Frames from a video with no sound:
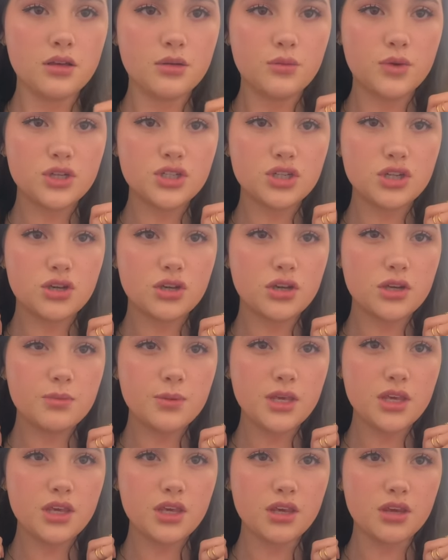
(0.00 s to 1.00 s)
which could
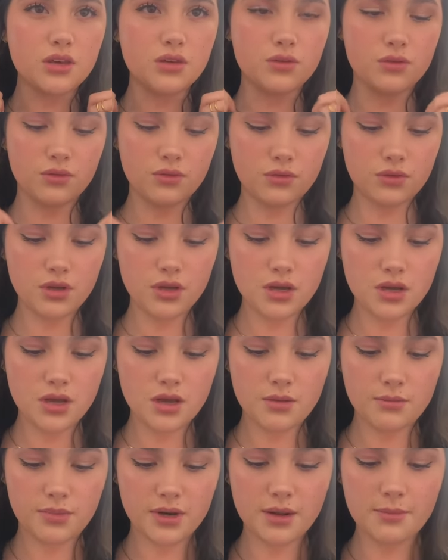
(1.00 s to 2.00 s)
be cute,
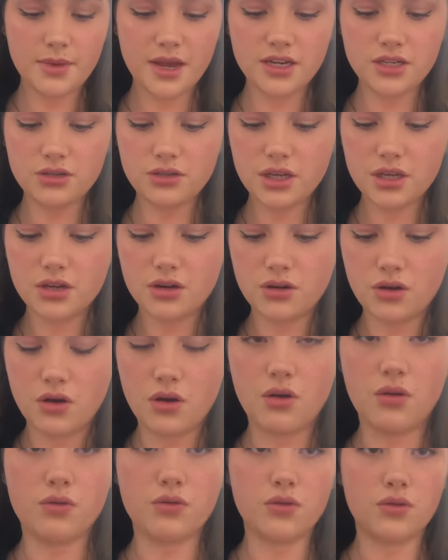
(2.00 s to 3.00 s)
but I might do like an
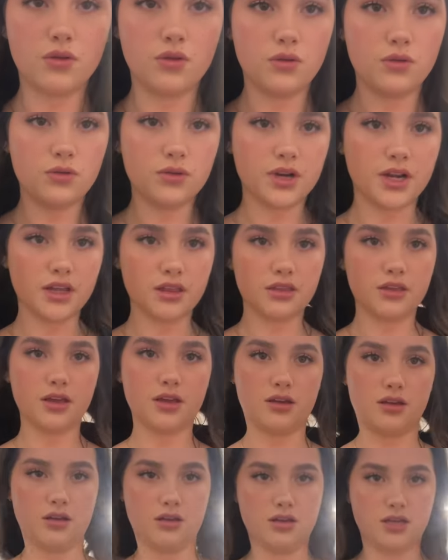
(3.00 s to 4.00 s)
all gold, I
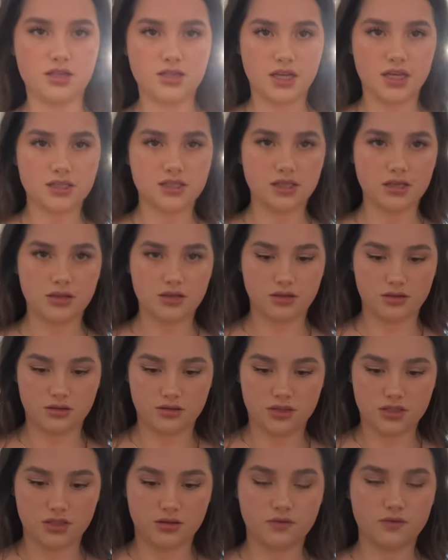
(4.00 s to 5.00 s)
think, because that's like a little
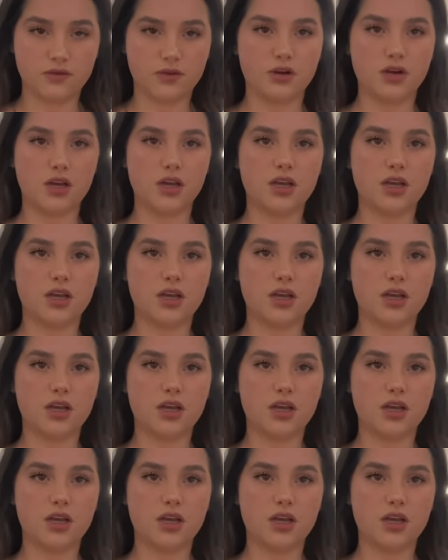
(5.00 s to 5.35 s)
silvery.